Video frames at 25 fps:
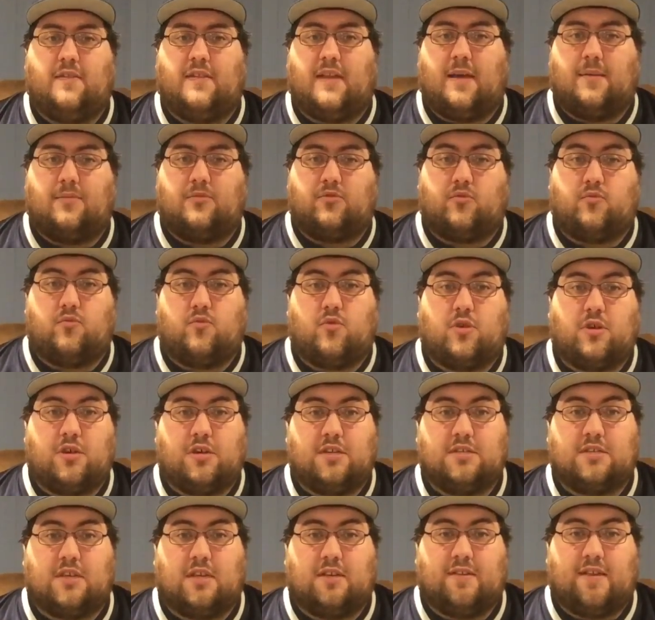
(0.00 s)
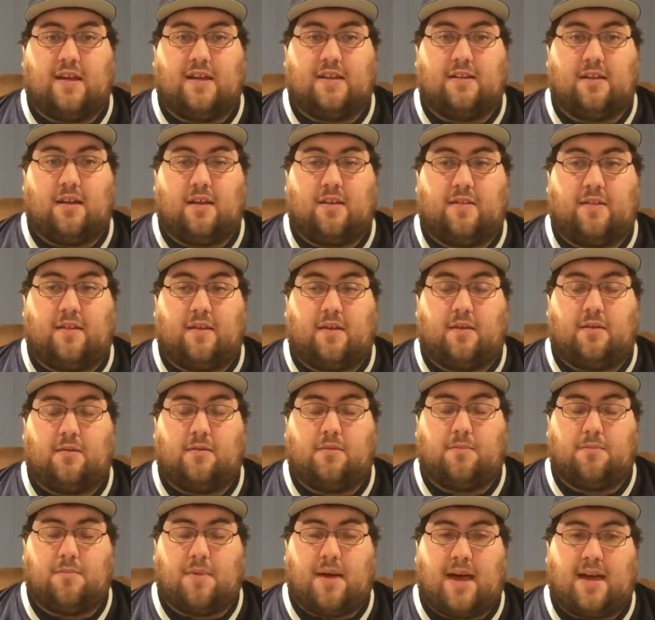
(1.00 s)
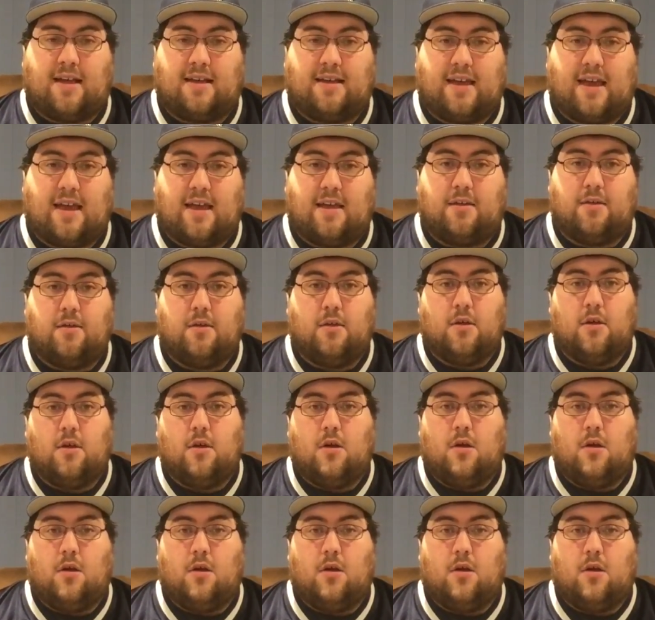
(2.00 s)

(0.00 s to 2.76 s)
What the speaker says: They have some rookies on the back end.